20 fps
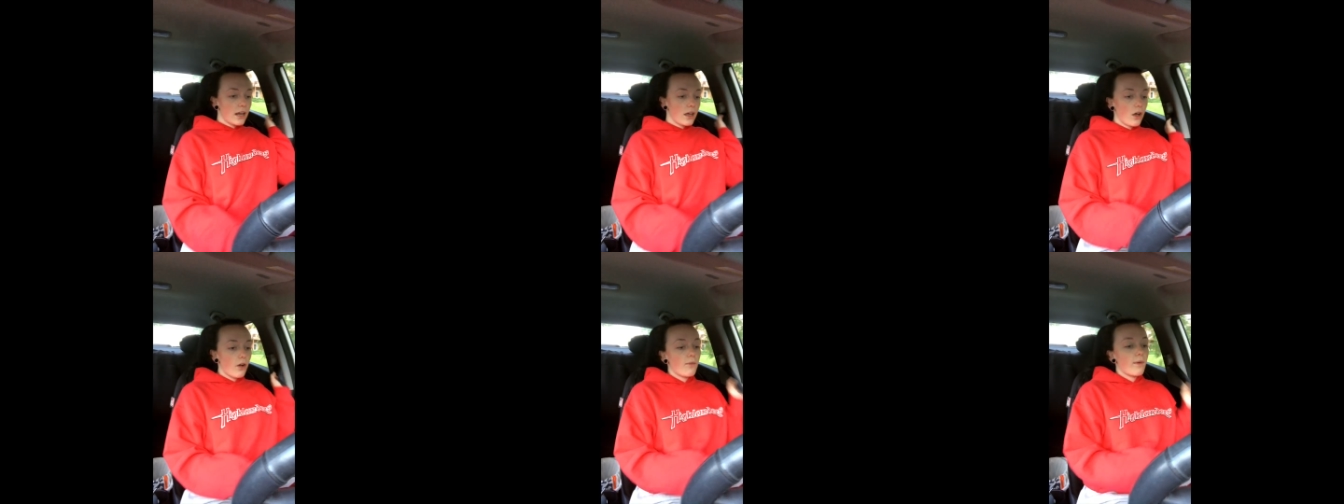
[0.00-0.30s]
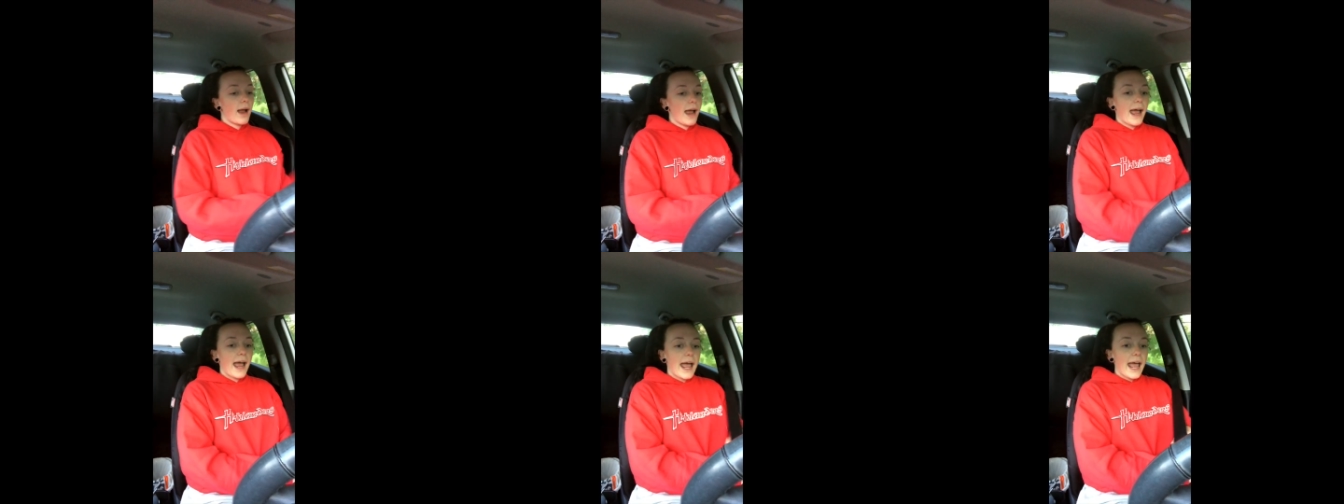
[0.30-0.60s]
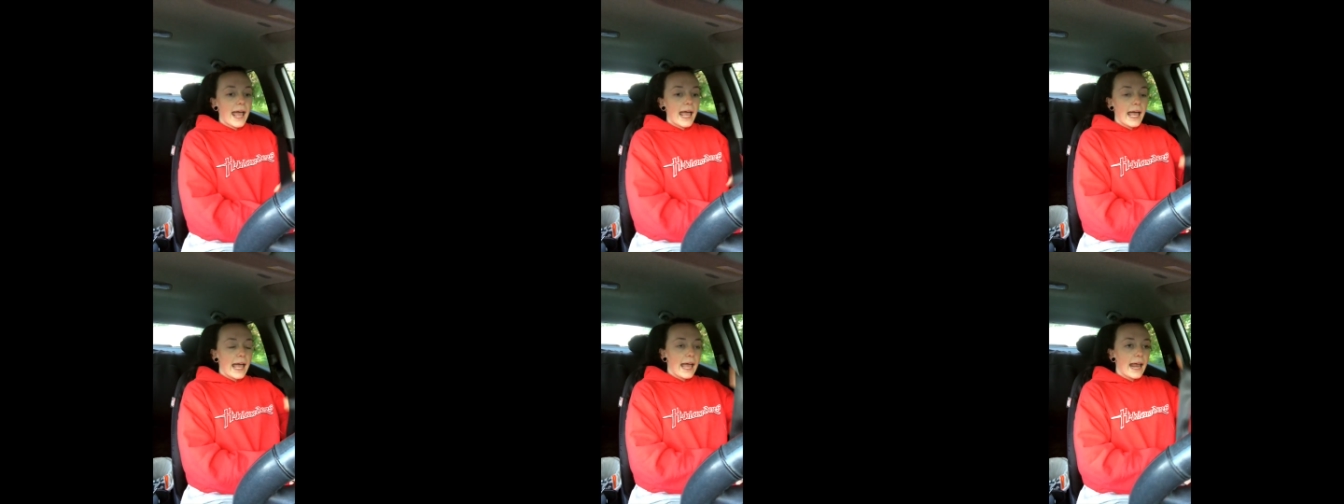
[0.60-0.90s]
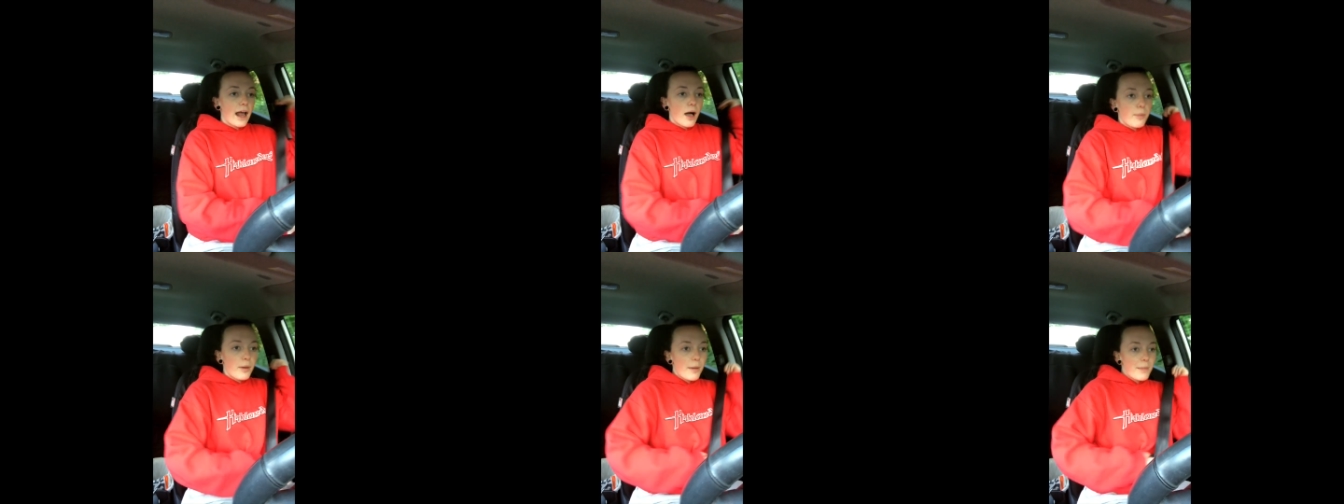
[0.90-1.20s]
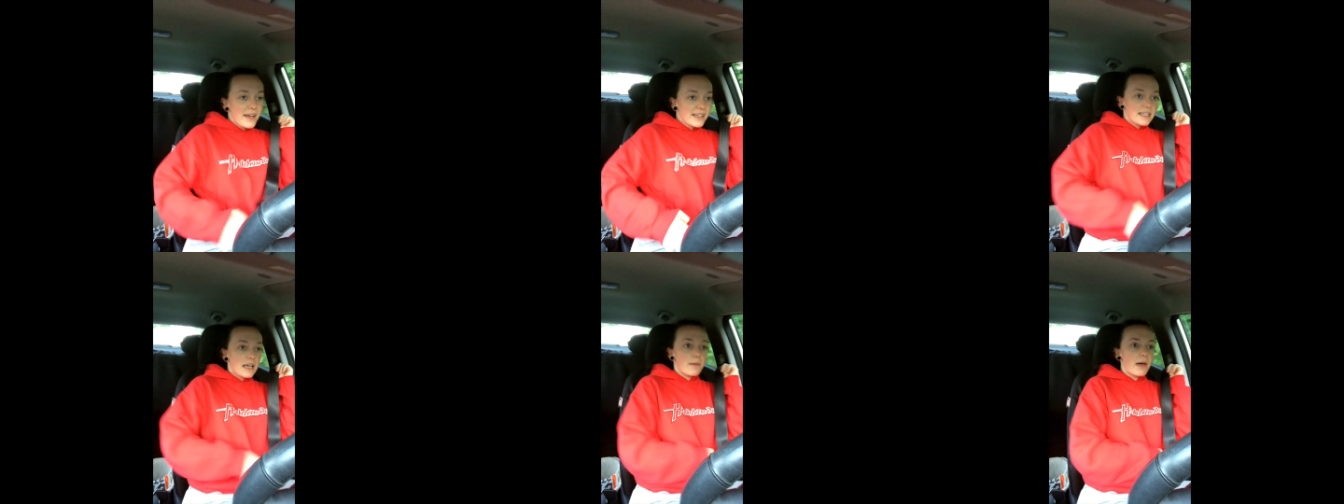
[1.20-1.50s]
All right, I'll put
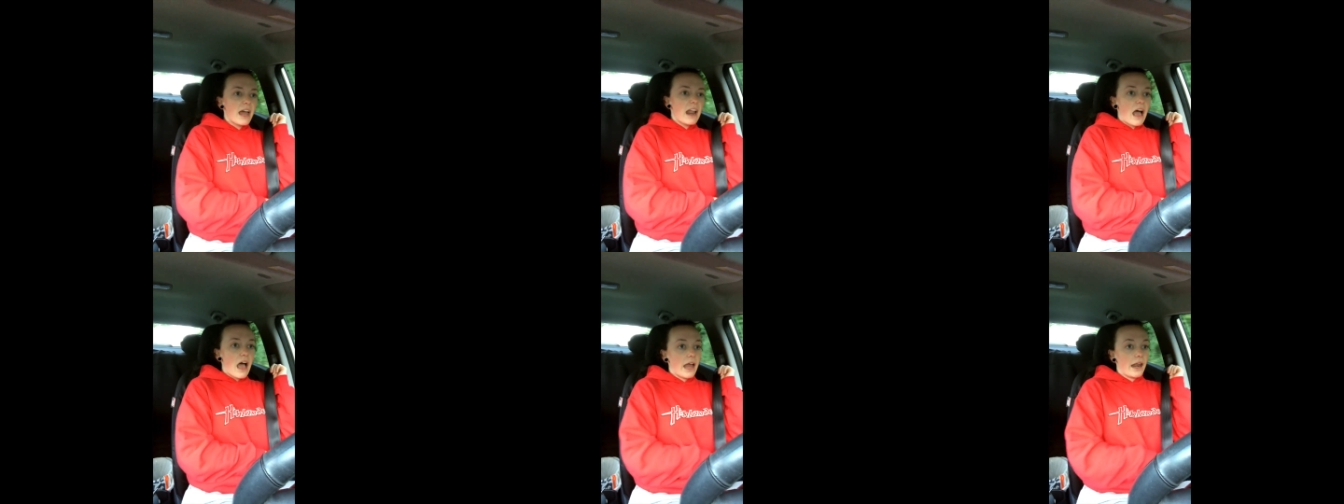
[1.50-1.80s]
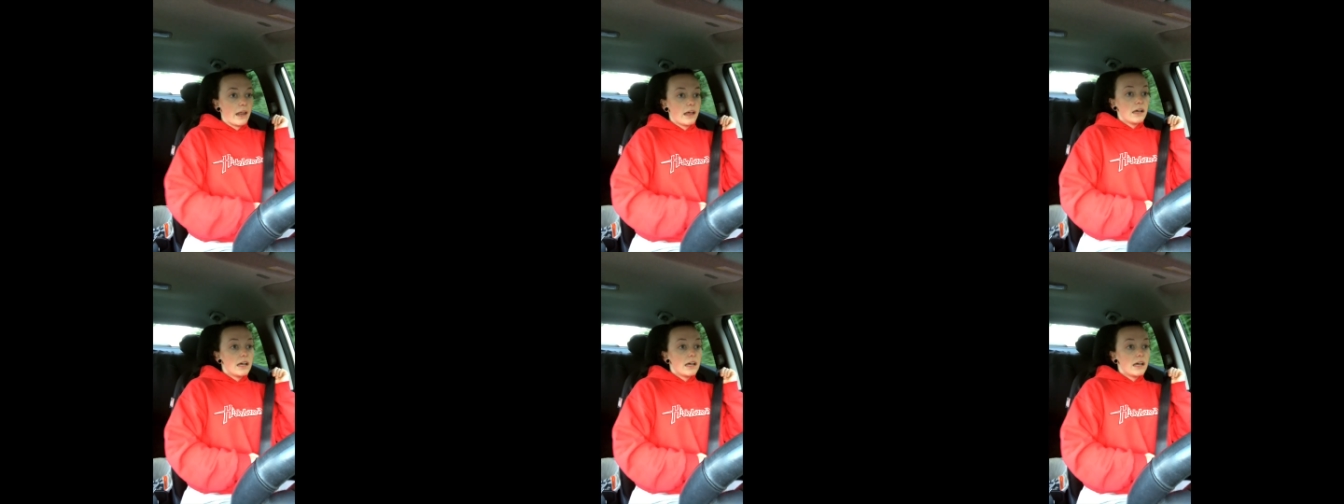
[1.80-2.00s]
my seatbelt on.